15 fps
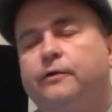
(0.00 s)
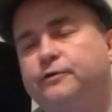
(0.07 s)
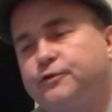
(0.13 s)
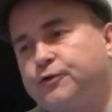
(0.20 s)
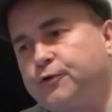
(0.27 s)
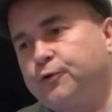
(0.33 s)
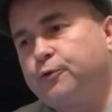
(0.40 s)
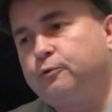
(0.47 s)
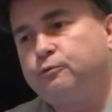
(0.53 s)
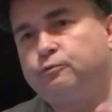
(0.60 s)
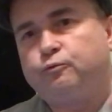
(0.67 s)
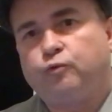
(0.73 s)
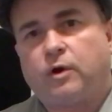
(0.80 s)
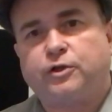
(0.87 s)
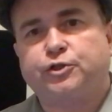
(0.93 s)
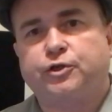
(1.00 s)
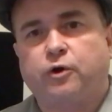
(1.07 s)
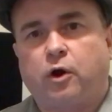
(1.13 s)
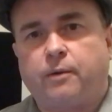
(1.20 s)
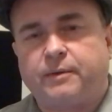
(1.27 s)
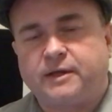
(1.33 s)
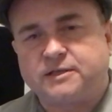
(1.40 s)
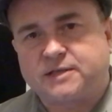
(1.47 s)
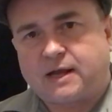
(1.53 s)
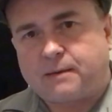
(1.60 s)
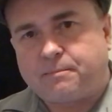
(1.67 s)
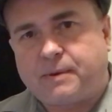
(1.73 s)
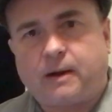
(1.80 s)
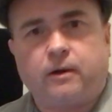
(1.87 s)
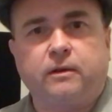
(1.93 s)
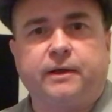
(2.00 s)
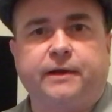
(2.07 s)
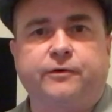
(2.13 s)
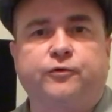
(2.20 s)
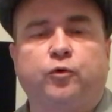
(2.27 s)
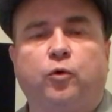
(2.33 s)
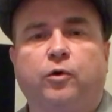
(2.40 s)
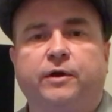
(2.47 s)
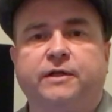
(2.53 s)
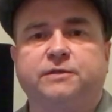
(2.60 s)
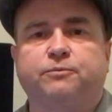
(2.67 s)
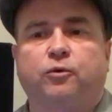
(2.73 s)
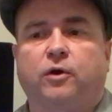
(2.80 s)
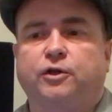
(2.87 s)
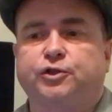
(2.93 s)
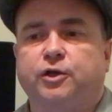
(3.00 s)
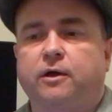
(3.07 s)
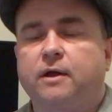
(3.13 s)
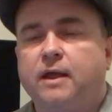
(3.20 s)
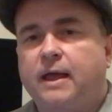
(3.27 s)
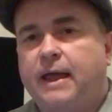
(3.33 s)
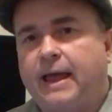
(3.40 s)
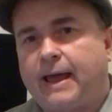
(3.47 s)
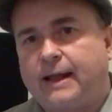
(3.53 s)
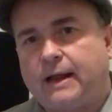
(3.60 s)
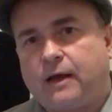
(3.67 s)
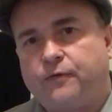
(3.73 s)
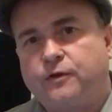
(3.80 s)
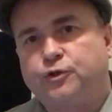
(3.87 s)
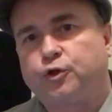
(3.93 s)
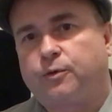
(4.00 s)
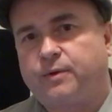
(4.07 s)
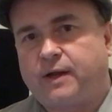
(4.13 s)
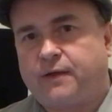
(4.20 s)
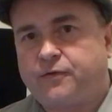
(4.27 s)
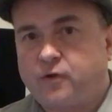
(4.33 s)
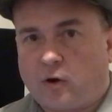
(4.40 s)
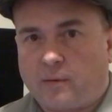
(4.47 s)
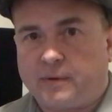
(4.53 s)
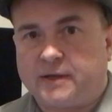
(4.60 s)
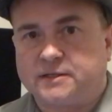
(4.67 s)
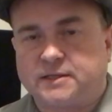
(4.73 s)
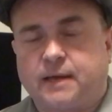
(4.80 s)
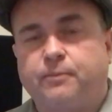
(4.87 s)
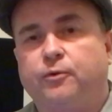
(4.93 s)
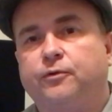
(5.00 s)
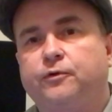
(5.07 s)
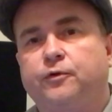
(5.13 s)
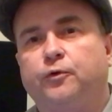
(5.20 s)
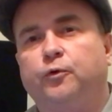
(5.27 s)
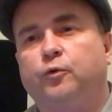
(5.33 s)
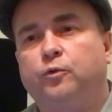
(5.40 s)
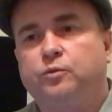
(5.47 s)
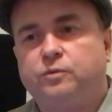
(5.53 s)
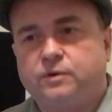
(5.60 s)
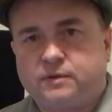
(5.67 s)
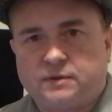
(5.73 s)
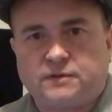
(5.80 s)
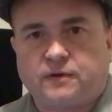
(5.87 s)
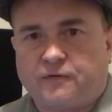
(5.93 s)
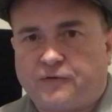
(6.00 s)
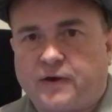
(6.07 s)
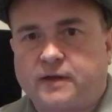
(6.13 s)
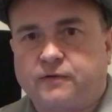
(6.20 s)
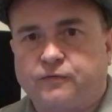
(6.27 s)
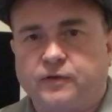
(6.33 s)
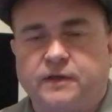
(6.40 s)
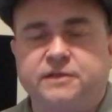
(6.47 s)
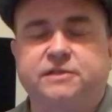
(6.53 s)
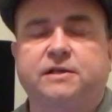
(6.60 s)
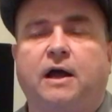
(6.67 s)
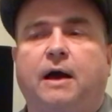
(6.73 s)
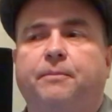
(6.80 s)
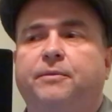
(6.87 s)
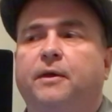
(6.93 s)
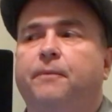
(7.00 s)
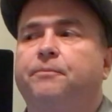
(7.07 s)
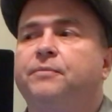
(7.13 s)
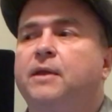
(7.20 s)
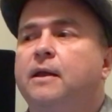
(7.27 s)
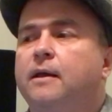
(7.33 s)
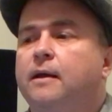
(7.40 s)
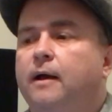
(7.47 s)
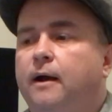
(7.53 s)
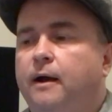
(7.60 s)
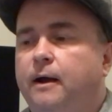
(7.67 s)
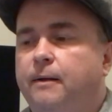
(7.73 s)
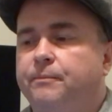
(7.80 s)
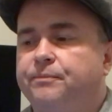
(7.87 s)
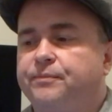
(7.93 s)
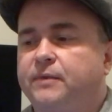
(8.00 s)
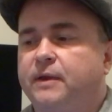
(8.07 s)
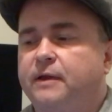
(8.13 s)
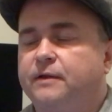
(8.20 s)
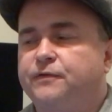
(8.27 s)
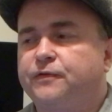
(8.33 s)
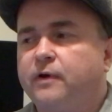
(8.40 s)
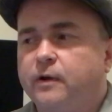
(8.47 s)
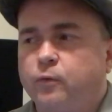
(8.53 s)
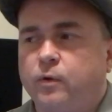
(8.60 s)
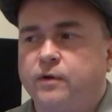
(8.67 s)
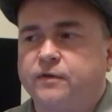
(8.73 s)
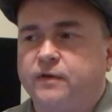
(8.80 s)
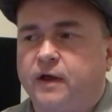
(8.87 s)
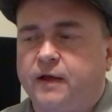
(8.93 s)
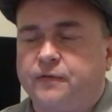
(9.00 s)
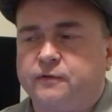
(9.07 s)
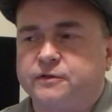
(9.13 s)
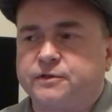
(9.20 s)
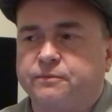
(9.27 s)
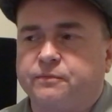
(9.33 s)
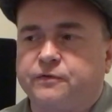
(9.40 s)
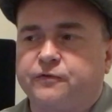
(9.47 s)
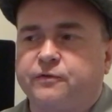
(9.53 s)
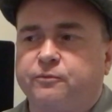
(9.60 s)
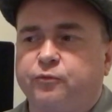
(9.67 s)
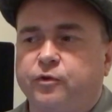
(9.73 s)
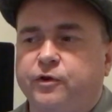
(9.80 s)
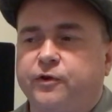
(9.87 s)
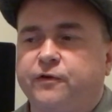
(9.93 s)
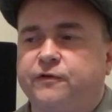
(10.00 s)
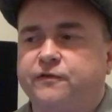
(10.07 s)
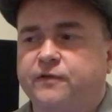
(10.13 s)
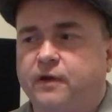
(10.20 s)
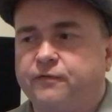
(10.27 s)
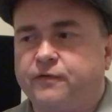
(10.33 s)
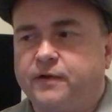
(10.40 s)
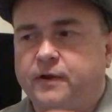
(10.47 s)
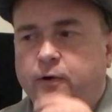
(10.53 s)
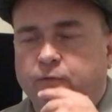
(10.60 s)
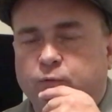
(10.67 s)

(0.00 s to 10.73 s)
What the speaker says: Two Russian armies kind of barreling toward East Prussia, and how the German Eighth Army is able to effectively stop them. It's very well done. There's some really good stuff in here.